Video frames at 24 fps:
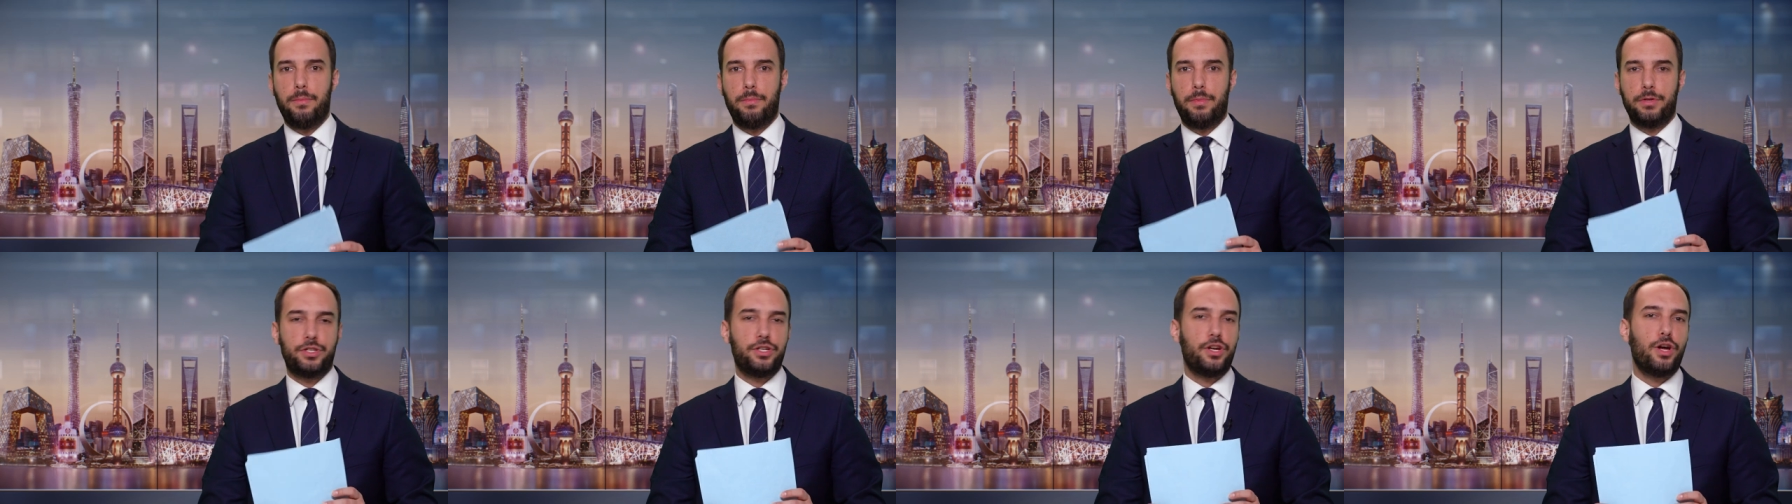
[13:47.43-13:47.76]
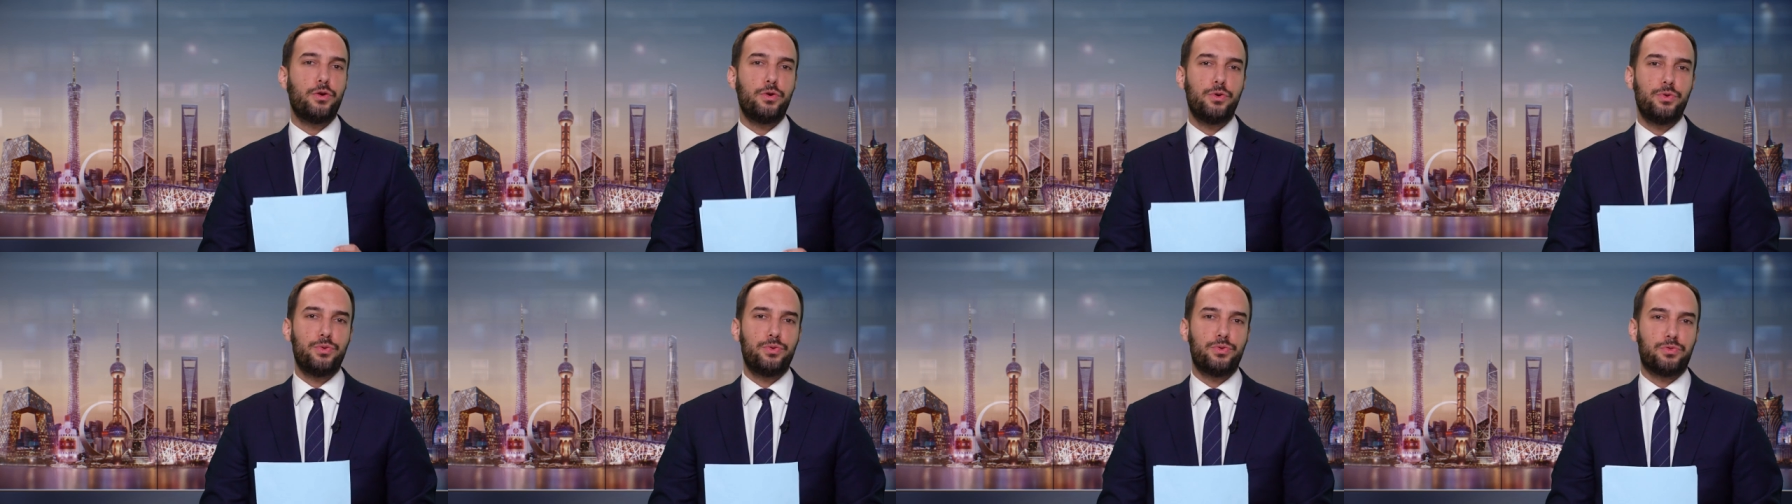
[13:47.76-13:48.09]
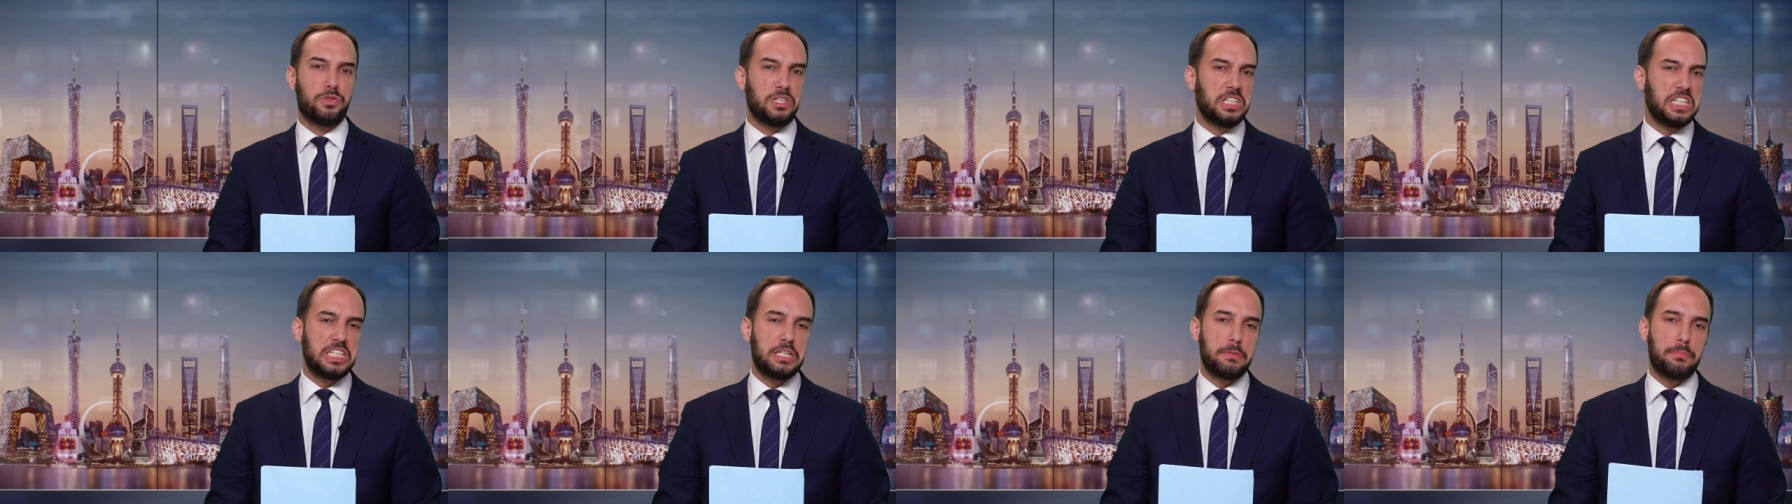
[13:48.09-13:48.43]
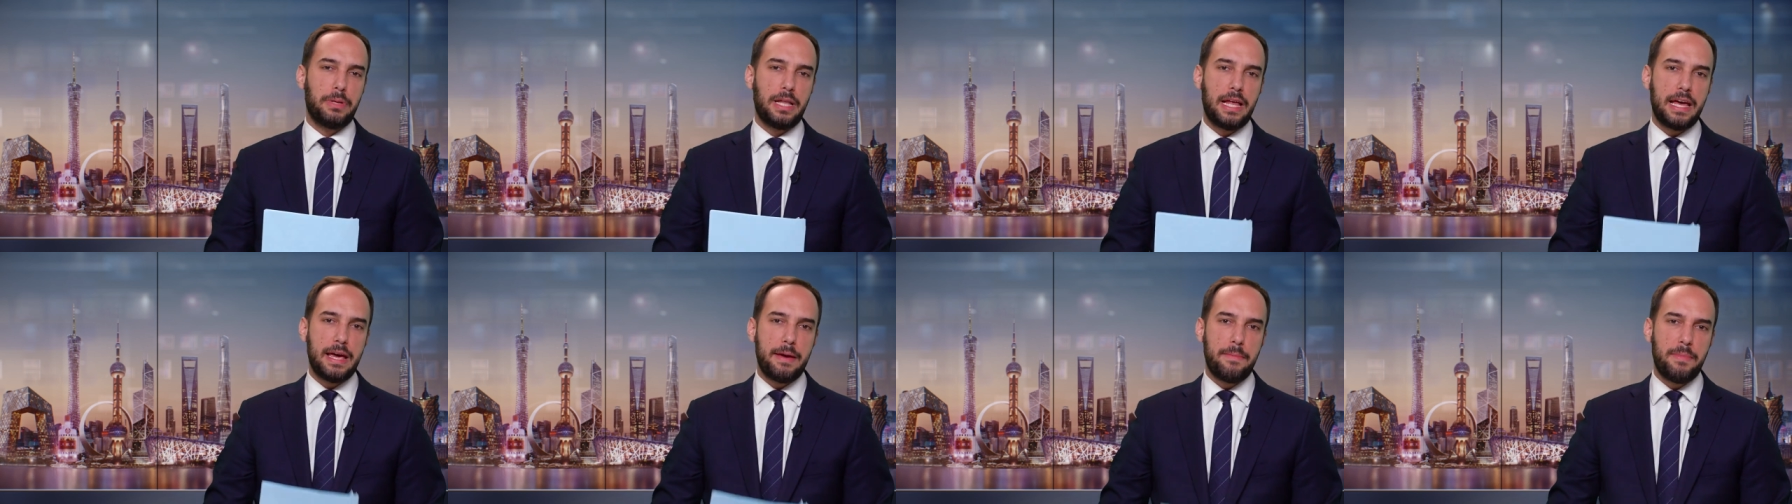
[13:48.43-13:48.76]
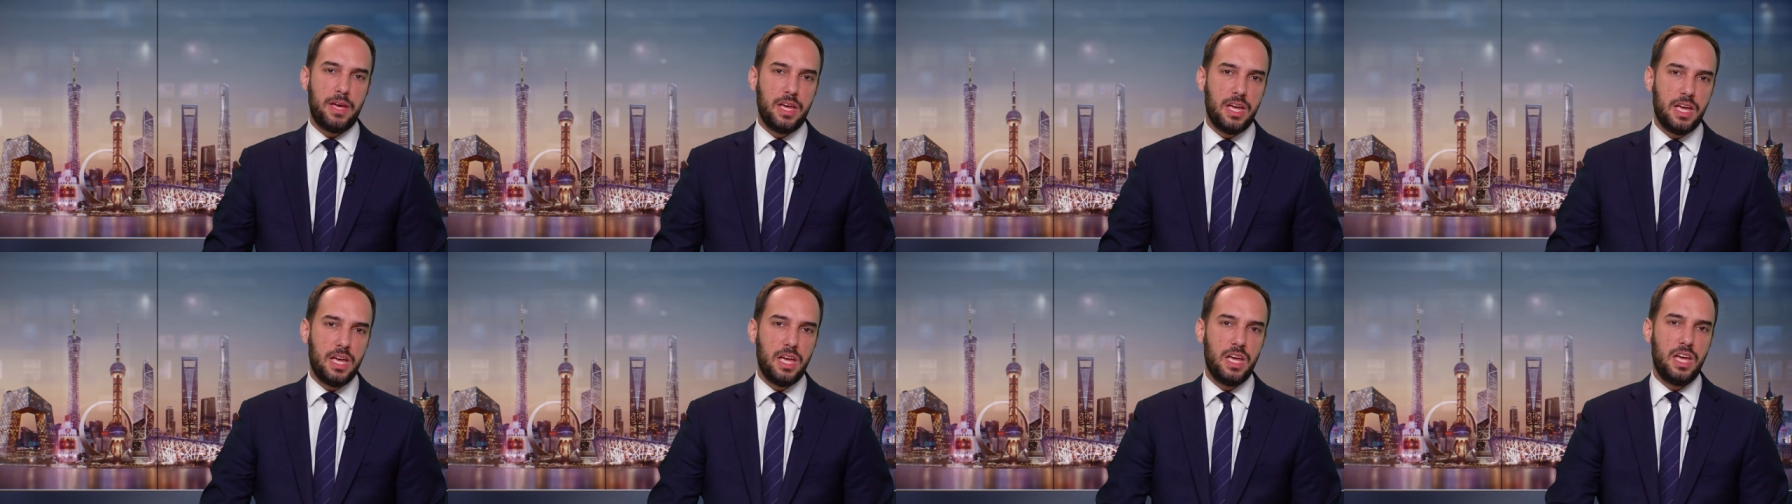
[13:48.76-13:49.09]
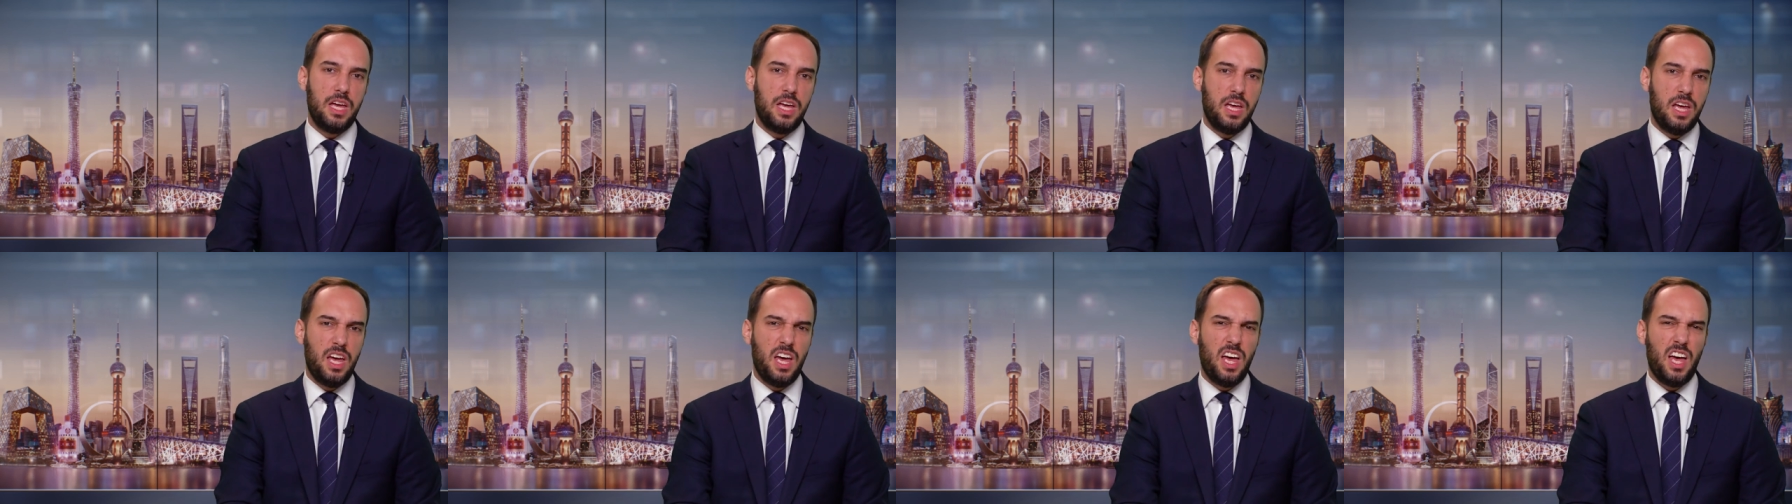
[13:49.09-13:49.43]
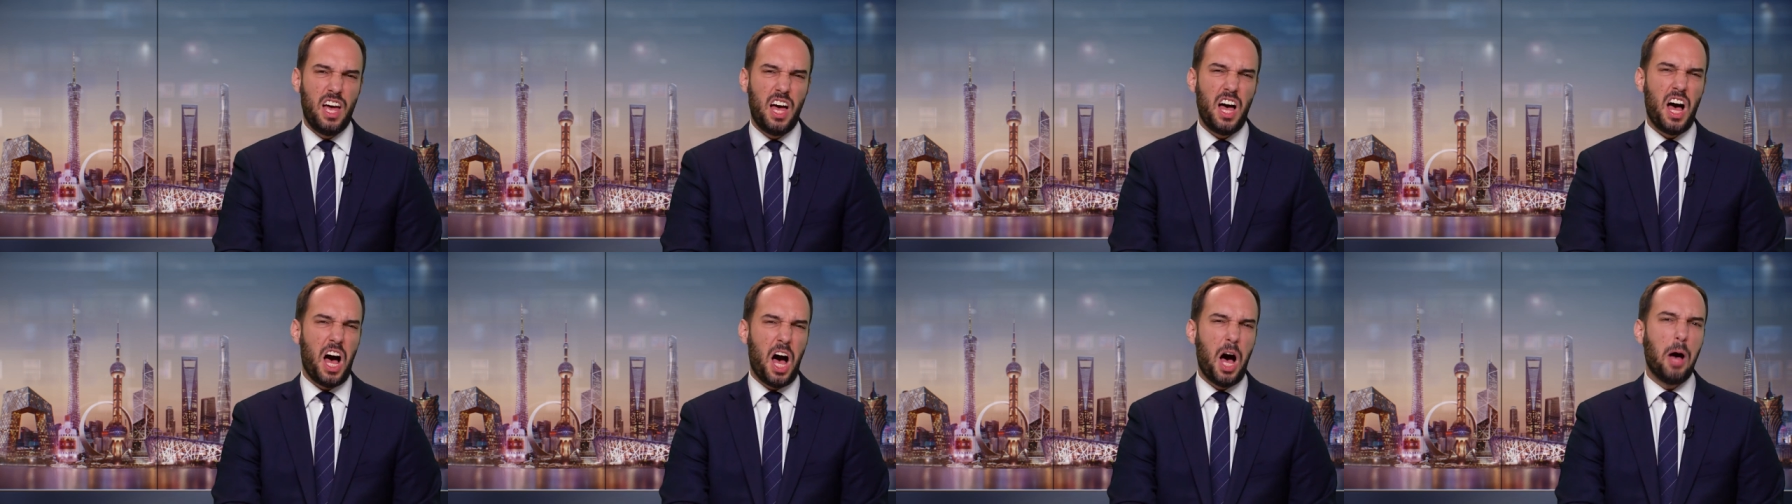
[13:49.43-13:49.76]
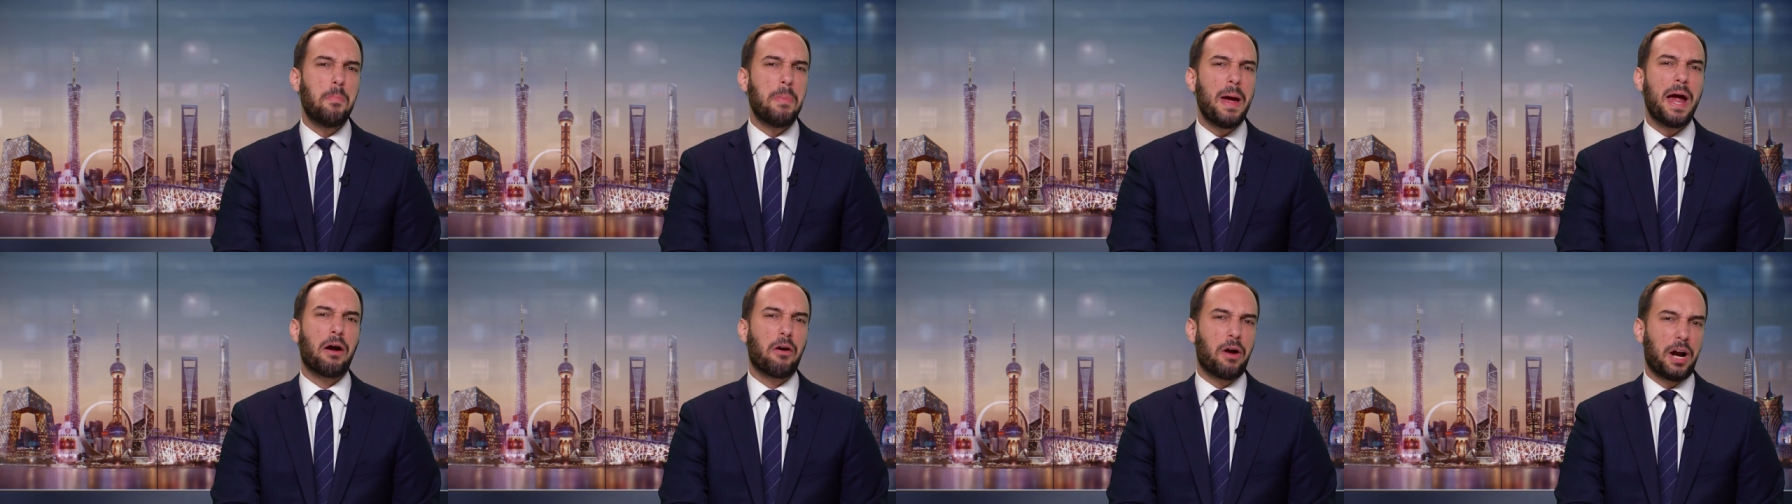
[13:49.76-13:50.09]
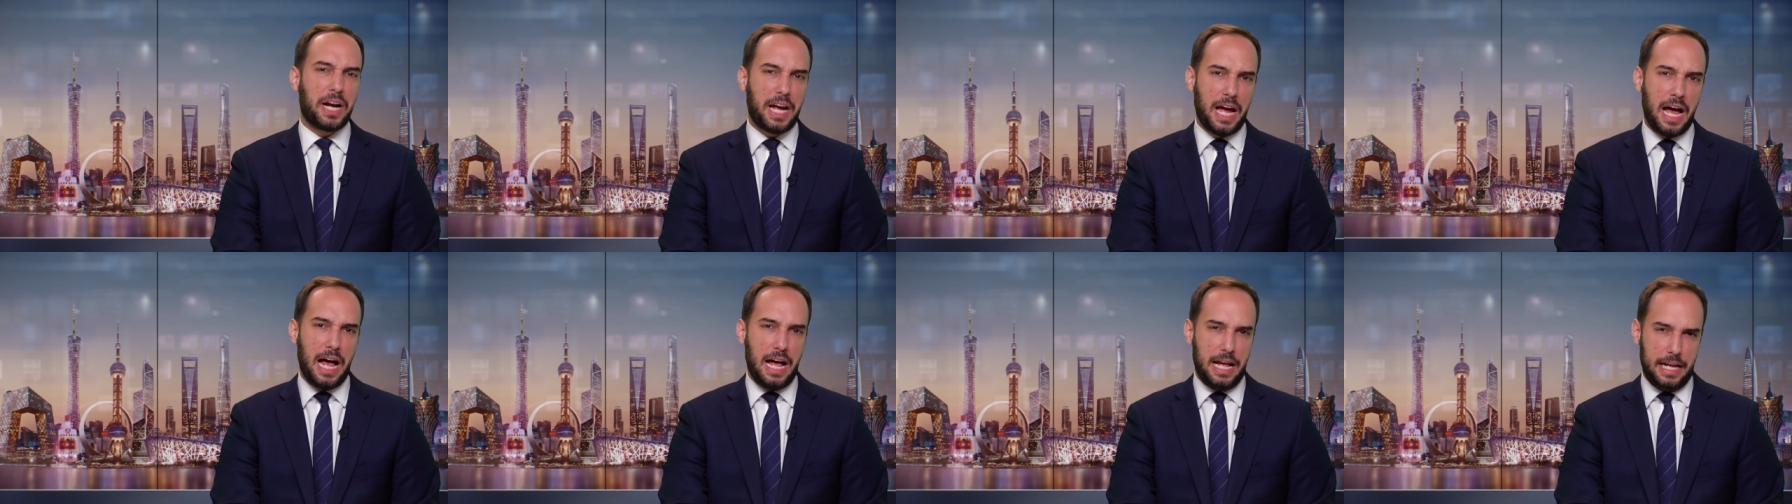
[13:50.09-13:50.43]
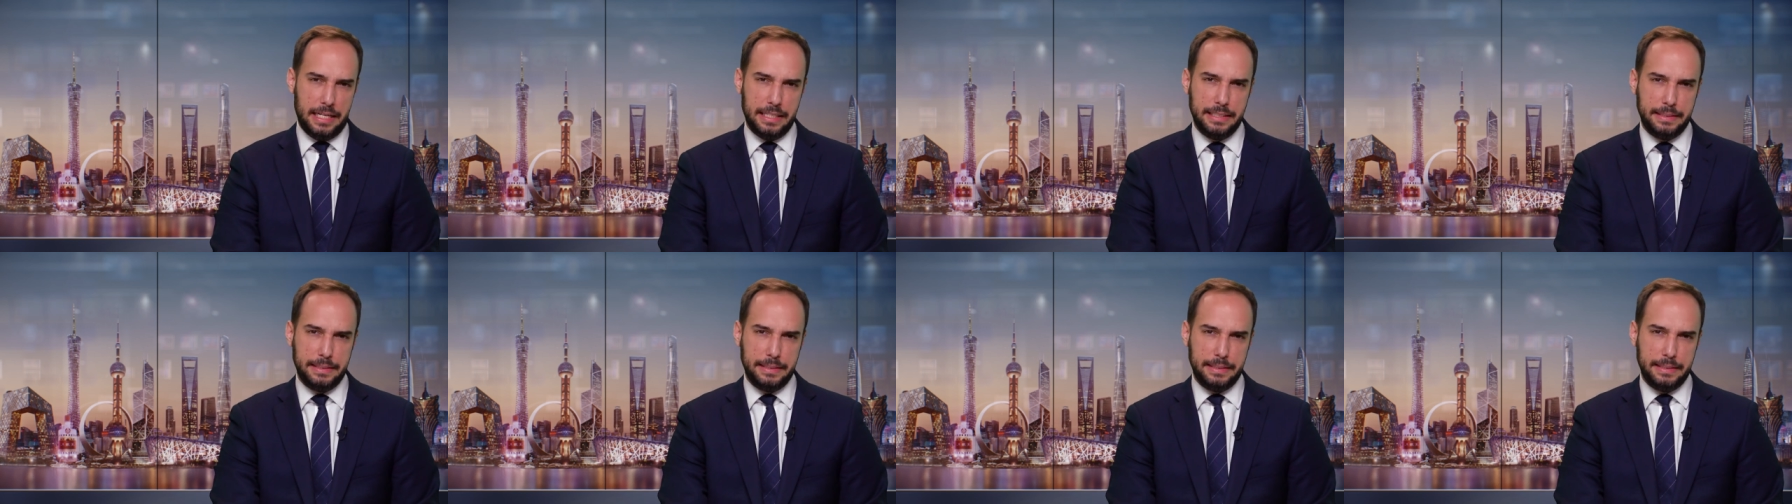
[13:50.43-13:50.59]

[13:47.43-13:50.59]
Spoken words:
But you know who's really to blame? America.